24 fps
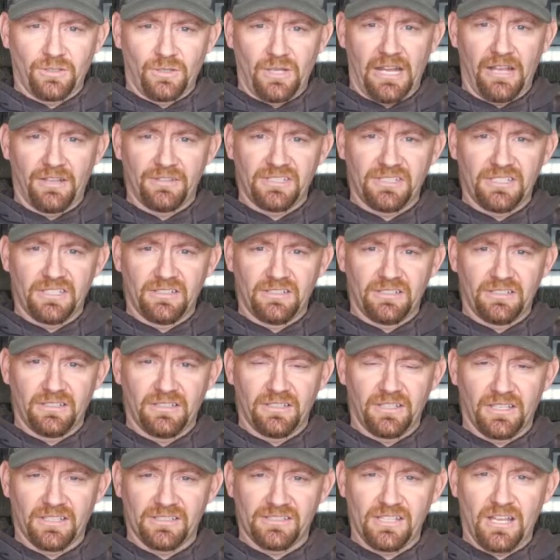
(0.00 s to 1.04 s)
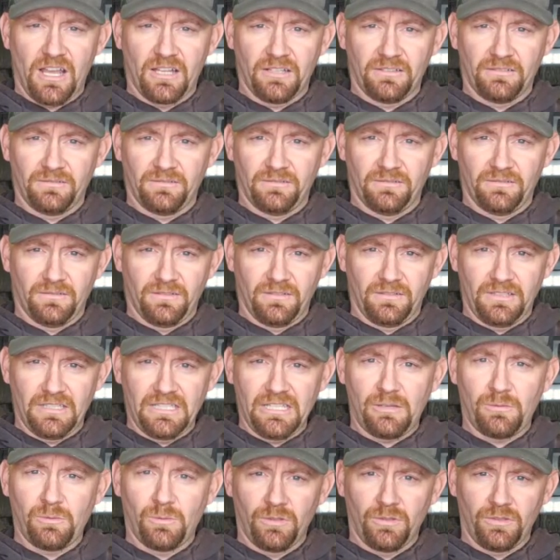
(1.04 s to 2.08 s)
housing is not
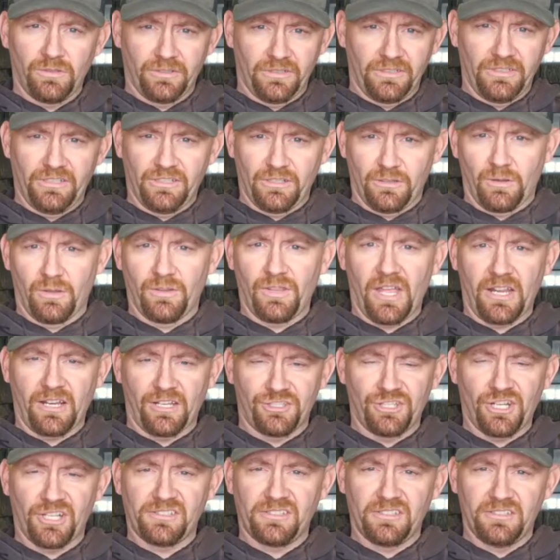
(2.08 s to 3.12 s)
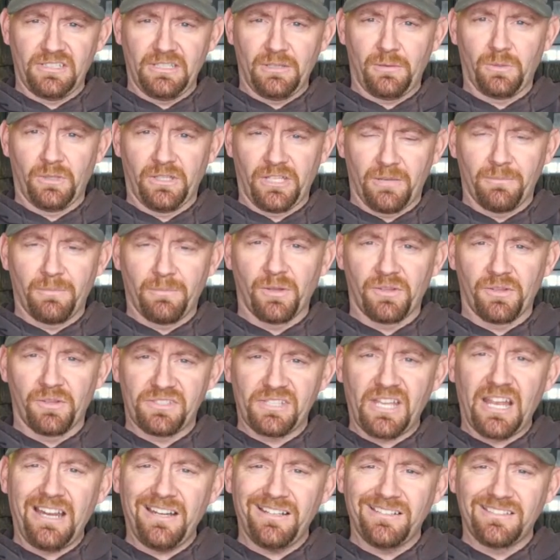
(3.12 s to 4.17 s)
equal, not adjusted equally on both
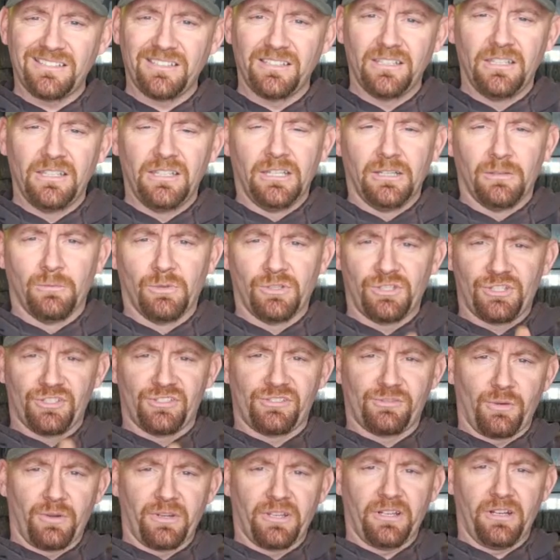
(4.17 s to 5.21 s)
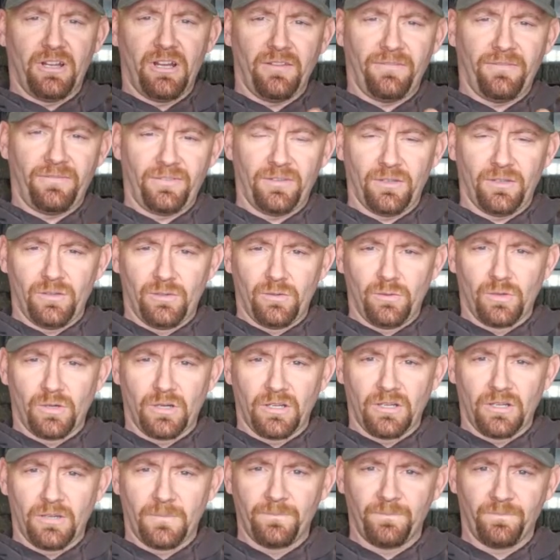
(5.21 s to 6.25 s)
sides, which is throwing it off,
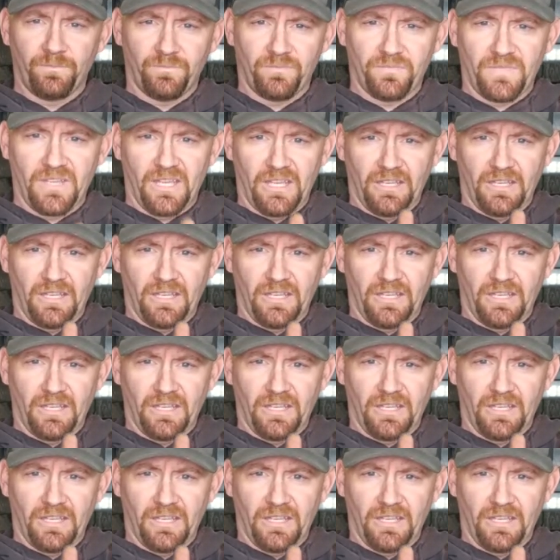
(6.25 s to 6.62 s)
or that